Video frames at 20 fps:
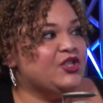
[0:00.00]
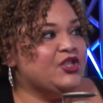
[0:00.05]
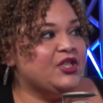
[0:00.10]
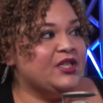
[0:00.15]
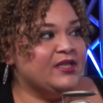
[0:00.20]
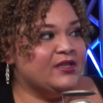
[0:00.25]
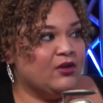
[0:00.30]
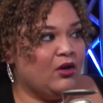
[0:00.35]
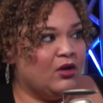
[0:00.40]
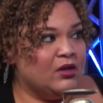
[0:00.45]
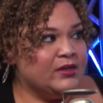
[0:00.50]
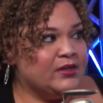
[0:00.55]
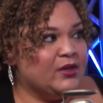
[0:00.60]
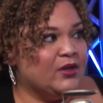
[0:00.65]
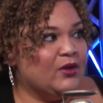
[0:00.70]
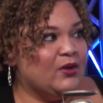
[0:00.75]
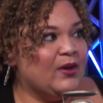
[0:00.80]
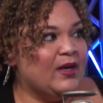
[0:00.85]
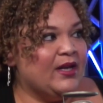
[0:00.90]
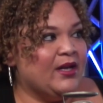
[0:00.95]
She's
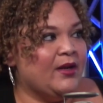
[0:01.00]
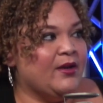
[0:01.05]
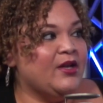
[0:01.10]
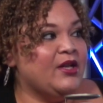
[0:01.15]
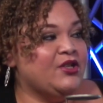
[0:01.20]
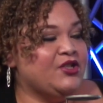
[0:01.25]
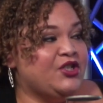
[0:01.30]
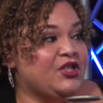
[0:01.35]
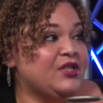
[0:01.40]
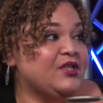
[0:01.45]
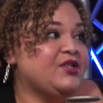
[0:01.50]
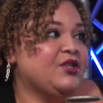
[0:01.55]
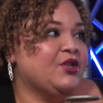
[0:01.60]
also, and she's,